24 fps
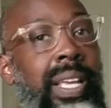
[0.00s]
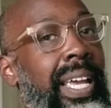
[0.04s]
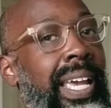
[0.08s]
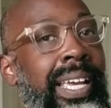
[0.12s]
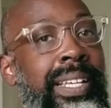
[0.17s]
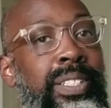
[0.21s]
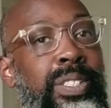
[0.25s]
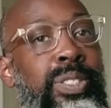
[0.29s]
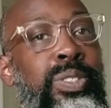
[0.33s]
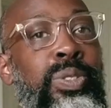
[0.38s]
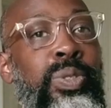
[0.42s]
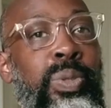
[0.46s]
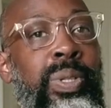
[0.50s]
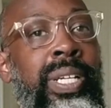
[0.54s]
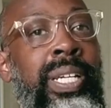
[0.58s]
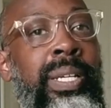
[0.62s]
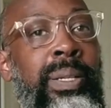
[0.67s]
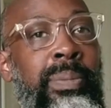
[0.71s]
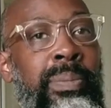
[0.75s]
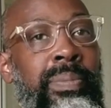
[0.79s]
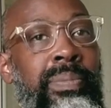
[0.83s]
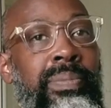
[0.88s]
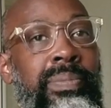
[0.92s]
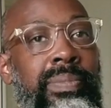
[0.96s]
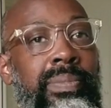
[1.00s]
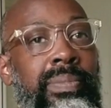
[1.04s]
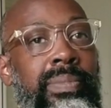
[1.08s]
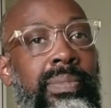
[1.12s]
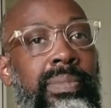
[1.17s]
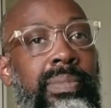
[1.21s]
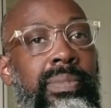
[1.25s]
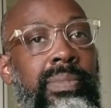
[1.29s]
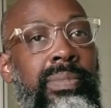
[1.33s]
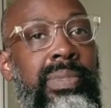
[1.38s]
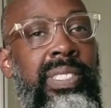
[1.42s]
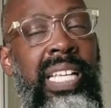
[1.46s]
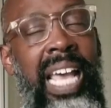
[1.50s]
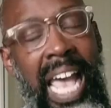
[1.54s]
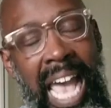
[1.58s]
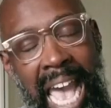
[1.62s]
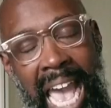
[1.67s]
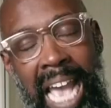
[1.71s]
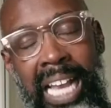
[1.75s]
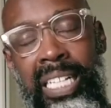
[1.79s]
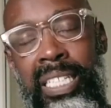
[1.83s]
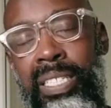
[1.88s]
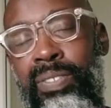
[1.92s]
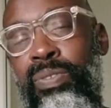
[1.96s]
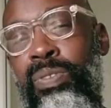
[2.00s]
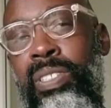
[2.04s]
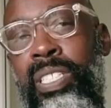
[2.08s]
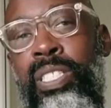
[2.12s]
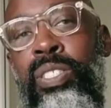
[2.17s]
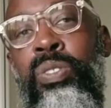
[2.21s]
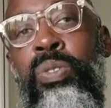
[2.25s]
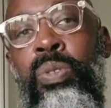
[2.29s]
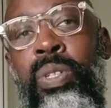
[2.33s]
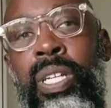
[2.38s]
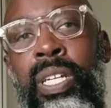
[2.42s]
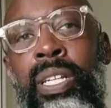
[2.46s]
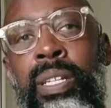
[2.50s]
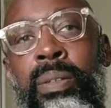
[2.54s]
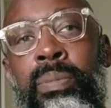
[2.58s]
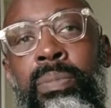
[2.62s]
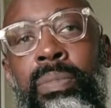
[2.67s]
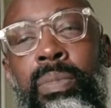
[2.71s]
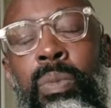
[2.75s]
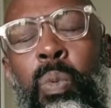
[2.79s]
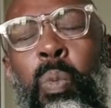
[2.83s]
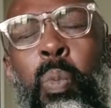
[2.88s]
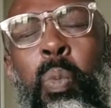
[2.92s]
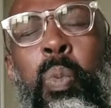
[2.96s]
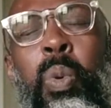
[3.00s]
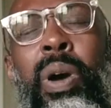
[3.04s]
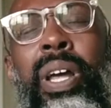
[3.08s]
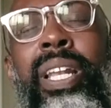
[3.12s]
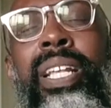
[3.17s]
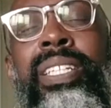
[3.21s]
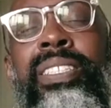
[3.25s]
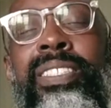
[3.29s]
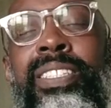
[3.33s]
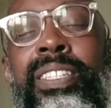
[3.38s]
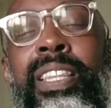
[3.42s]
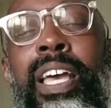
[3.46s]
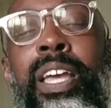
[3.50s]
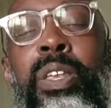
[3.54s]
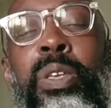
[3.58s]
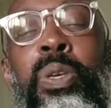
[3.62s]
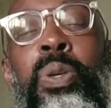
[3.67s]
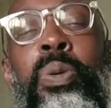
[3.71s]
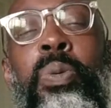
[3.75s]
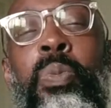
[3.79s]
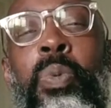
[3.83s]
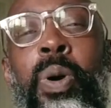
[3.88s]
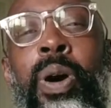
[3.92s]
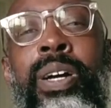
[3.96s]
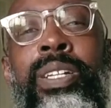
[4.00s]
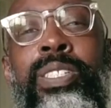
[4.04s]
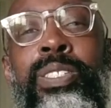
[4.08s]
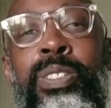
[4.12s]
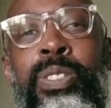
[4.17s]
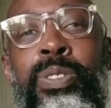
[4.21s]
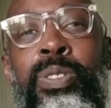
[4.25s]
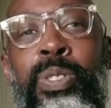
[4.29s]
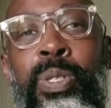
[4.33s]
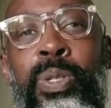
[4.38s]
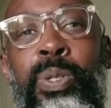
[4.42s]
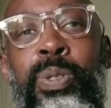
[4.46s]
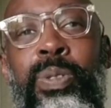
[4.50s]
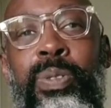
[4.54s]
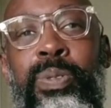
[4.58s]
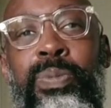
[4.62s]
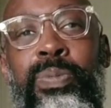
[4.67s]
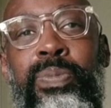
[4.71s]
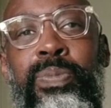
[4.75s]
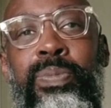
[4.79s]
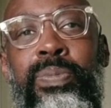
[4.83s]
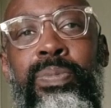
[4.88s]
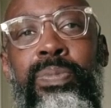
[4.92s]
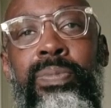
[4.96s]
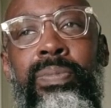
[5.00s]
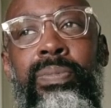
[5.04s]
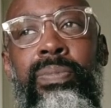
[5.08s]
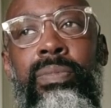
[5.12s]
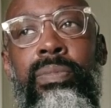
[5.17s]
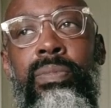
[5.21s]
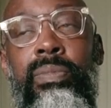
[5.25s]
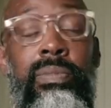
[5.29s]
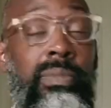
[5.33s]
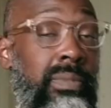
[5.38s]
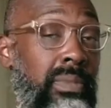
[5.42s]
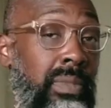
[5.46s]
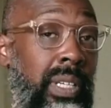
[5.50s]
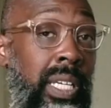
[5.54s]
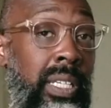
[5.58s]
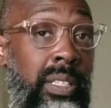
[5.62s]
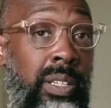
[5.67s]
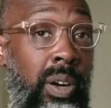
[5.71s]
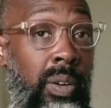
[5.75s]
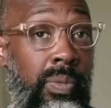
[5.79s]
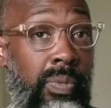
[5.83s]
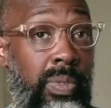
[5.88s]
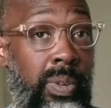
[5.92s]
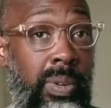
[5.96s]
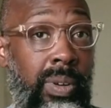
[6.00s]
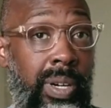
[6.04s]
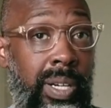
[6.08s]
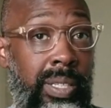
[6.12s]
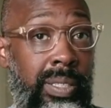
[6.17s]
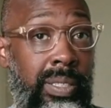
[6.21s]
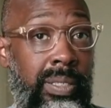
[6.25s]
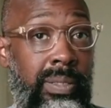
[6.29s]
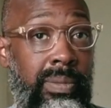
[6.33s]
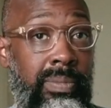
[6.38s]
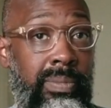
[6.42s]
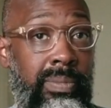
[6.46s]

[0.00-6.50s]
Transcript: And to dream, to actively dream. What is it that you want to do? And go for it.